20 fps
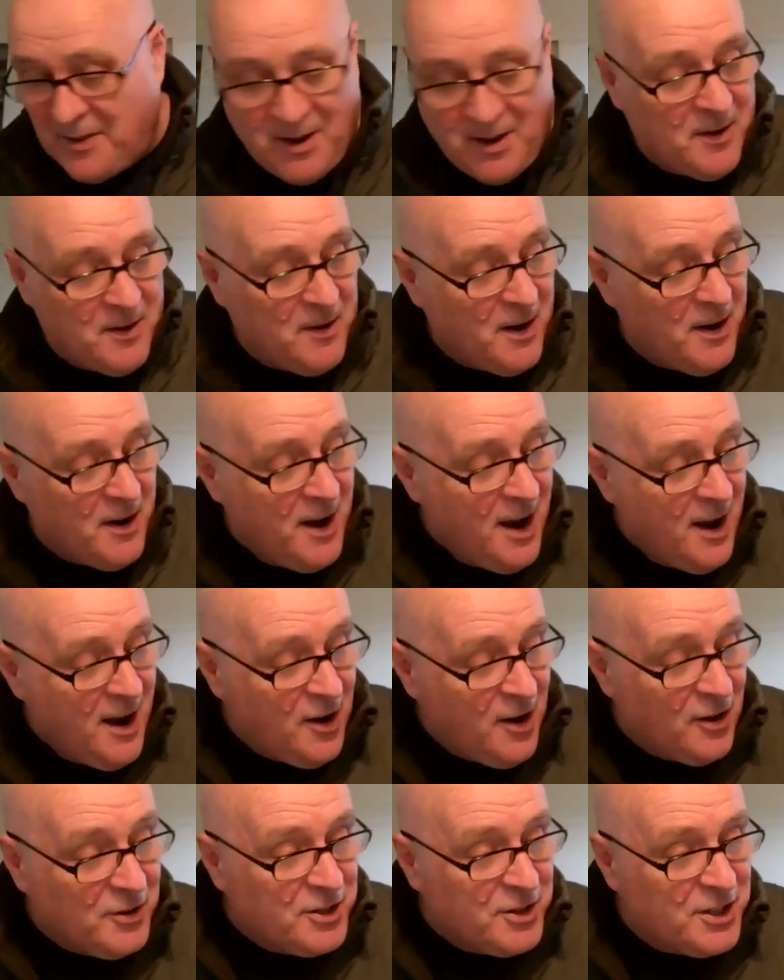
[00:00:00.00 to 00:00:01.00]
I'm
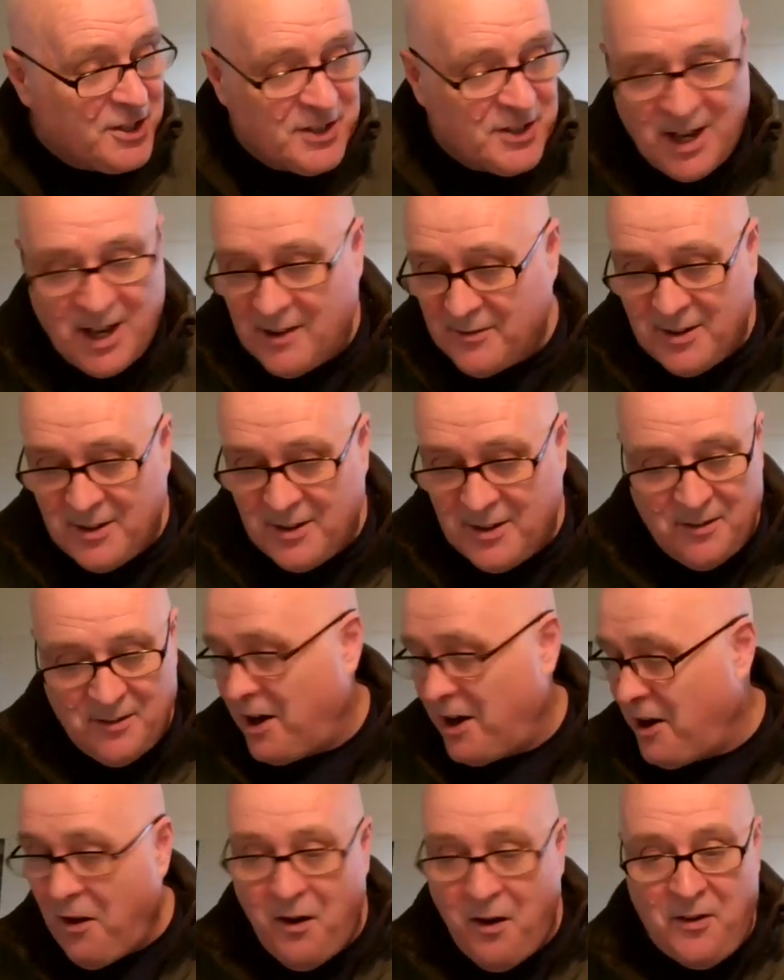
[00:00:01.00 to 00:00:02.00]
conscious that I've
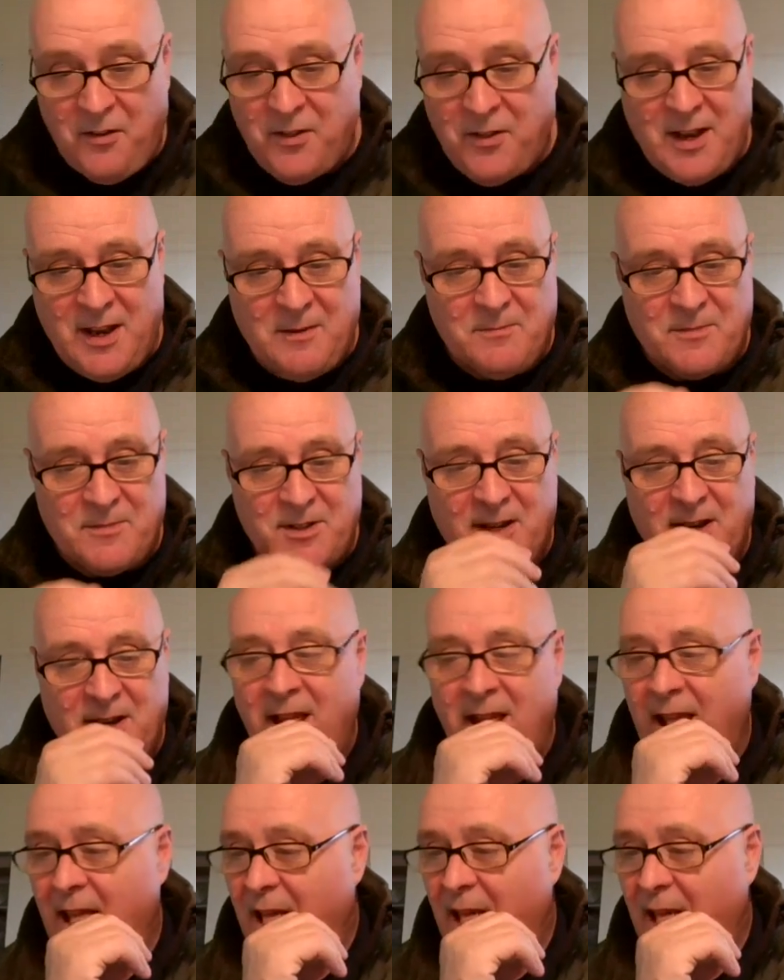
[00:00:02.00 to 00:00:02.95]
covered a lot of themes and